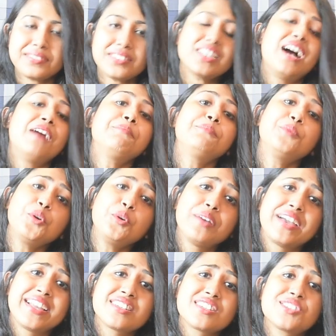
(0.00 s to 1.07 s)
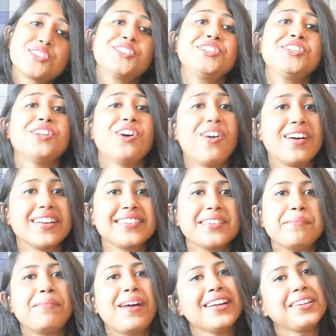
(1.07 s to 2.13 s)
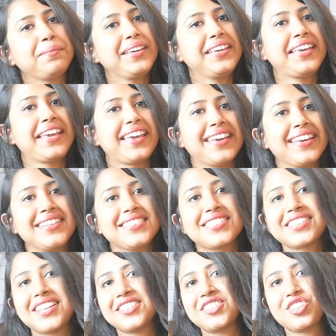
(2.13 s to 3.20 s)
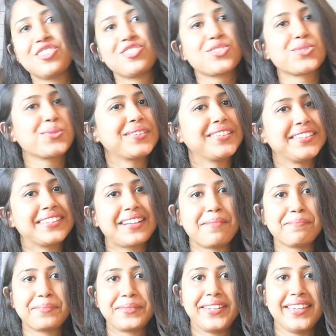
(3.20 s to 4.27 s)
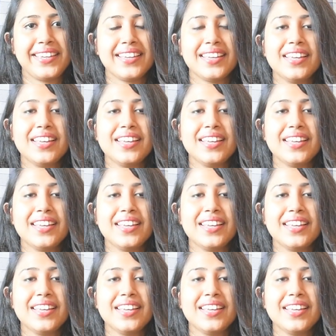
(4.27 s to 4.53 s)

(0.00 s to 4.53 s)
A poet could not but be gay in such a jocund company.